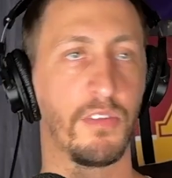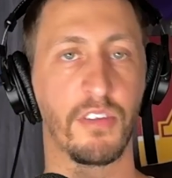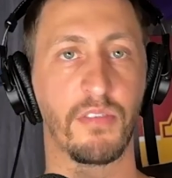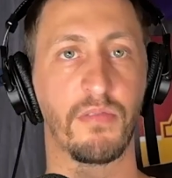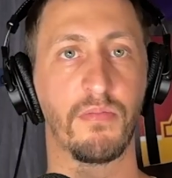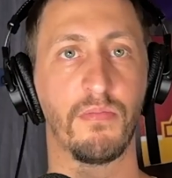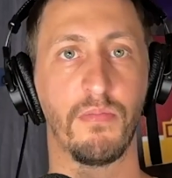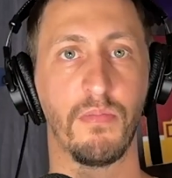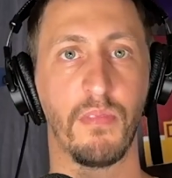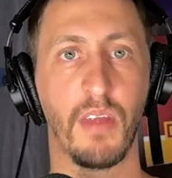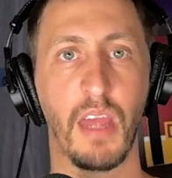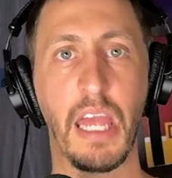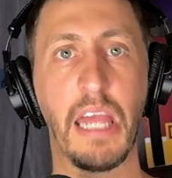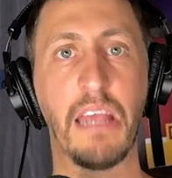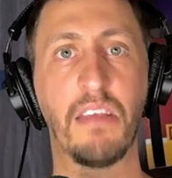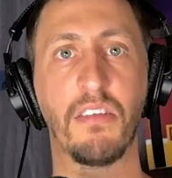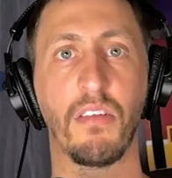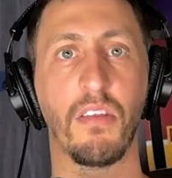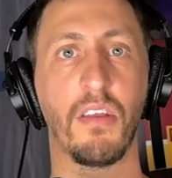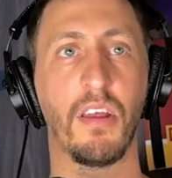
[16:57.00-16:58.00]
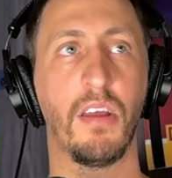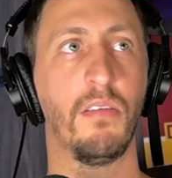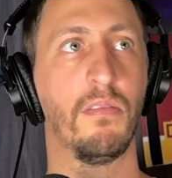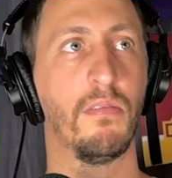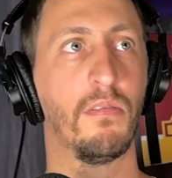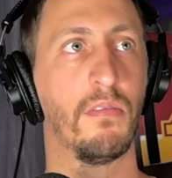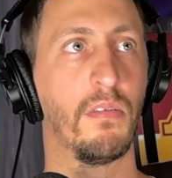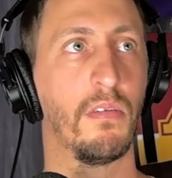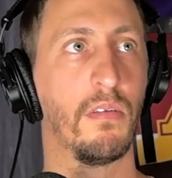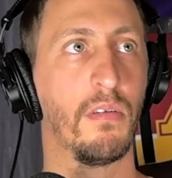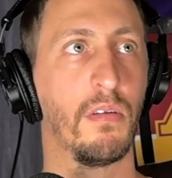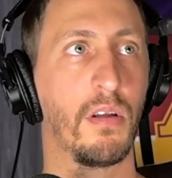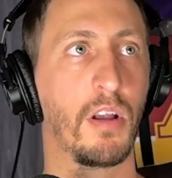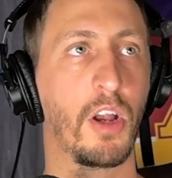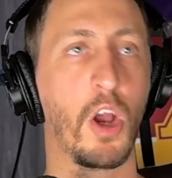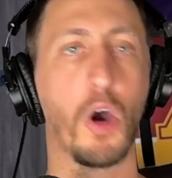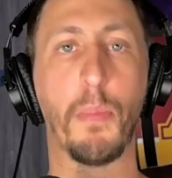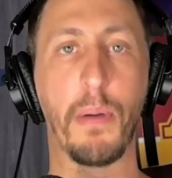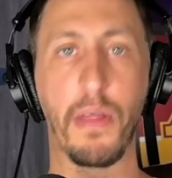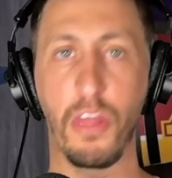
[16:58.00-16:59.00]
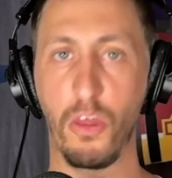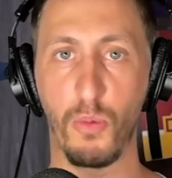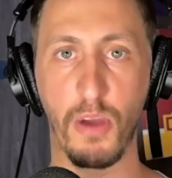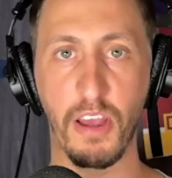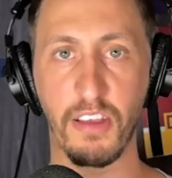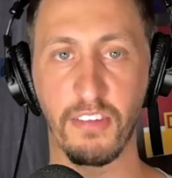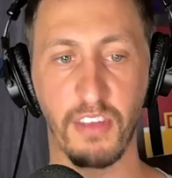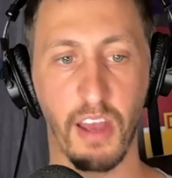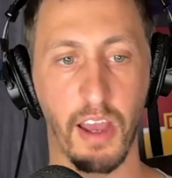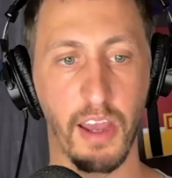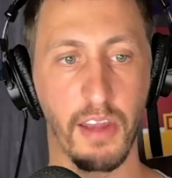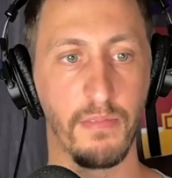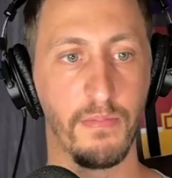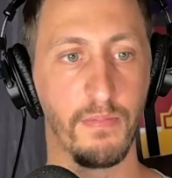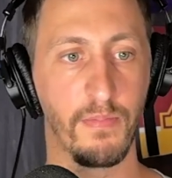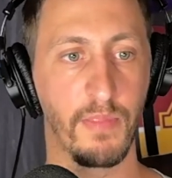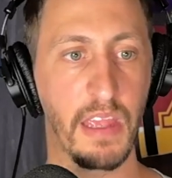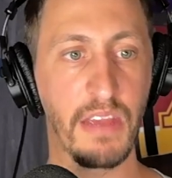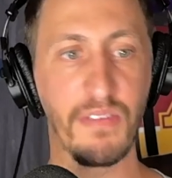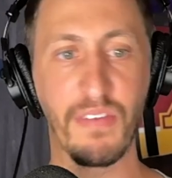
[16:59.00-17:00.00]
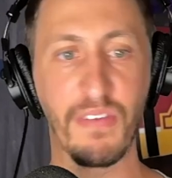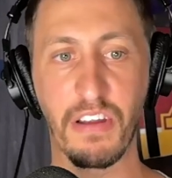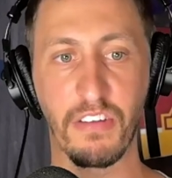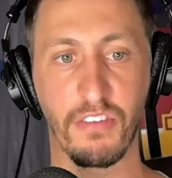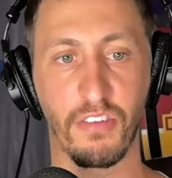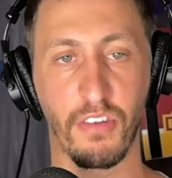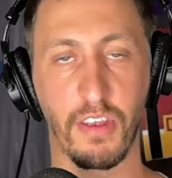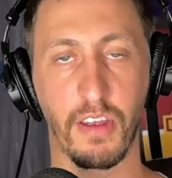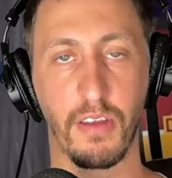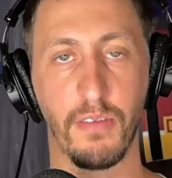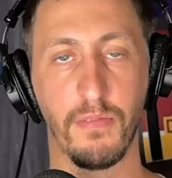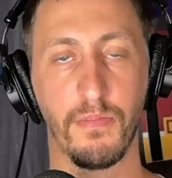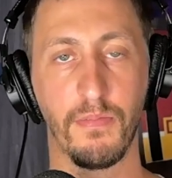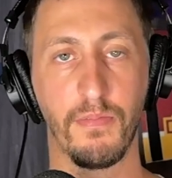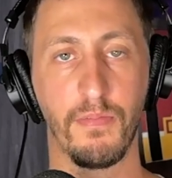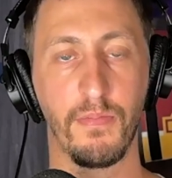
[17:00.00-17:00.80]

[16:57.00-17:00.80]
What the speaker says: just easily go by the wayside eventually.